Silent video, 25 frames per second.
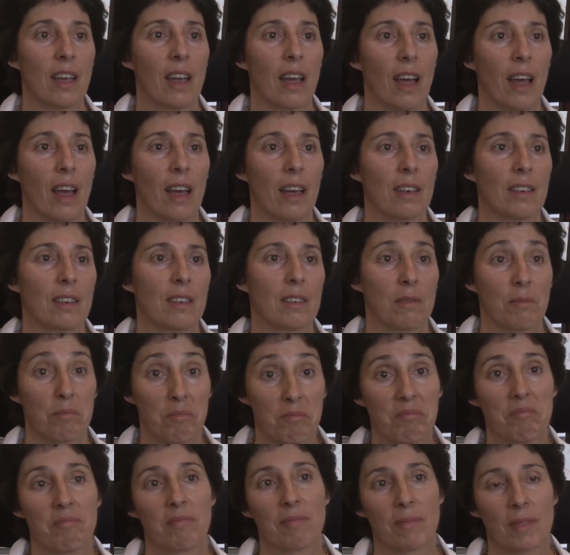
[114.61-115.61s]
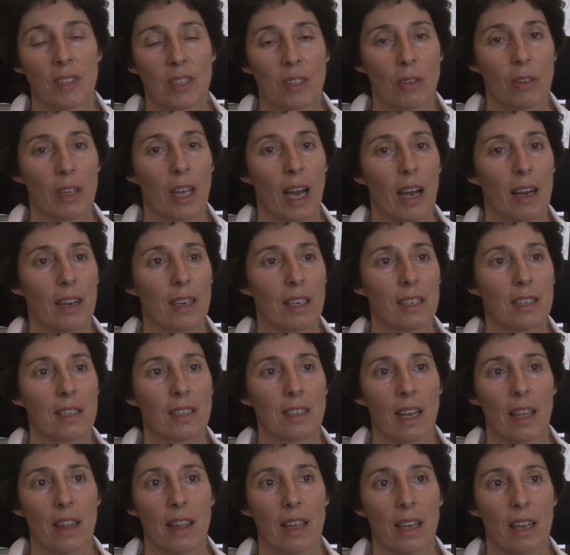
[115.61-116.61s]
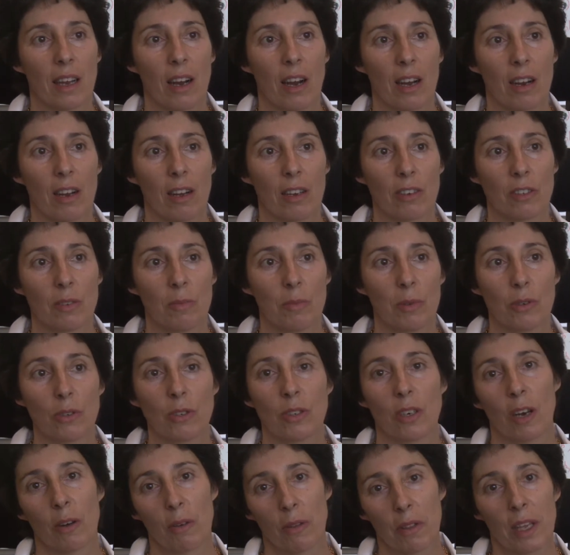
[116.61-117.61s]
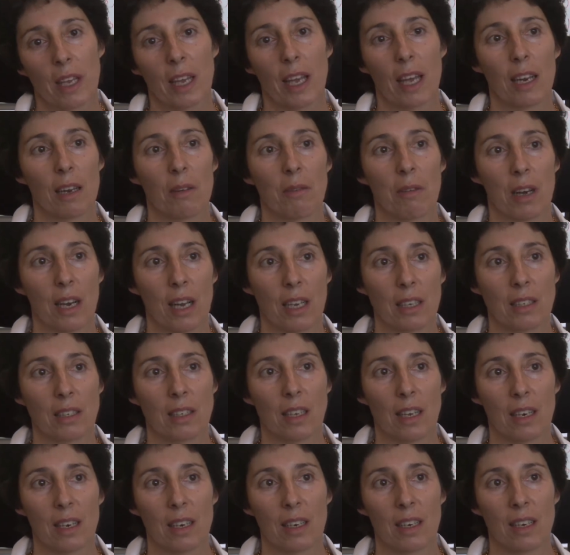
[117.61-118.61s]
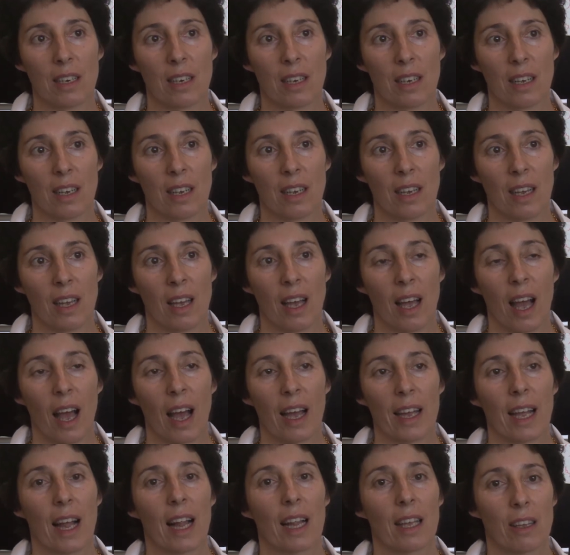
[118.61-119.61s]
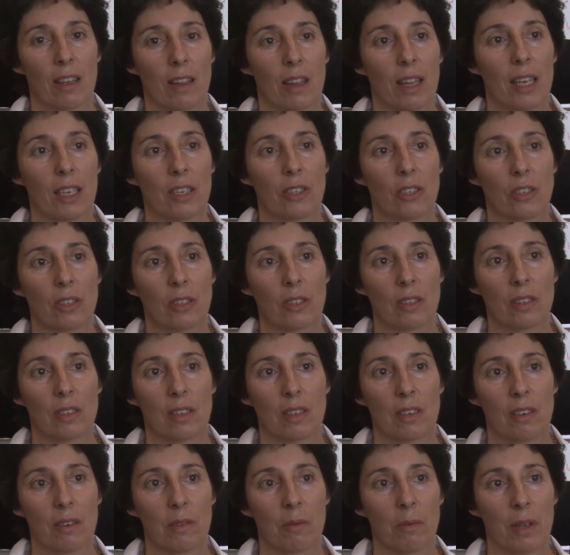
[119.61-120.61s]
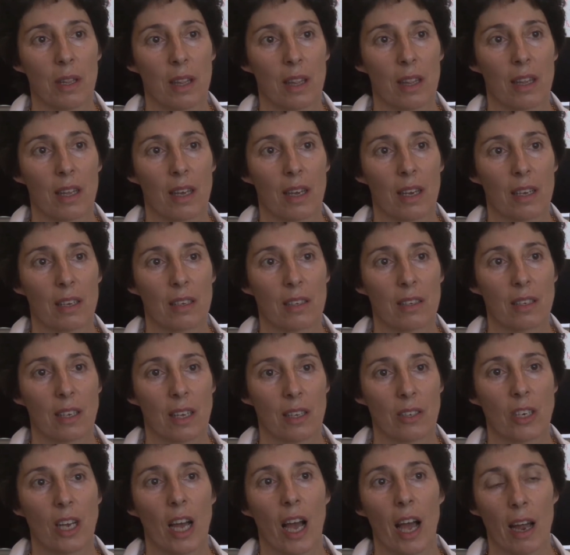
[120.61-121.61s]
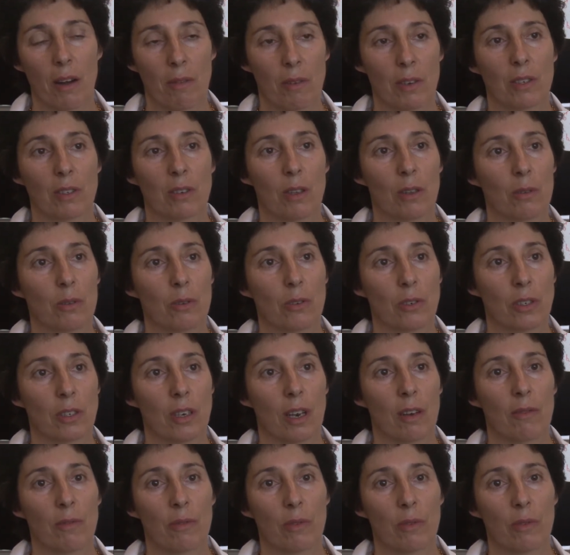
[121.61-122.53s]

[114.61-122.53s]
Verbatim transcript: And so that is, I think, our contribution. I don't think anyone has done a calculation with uh, such high resolution and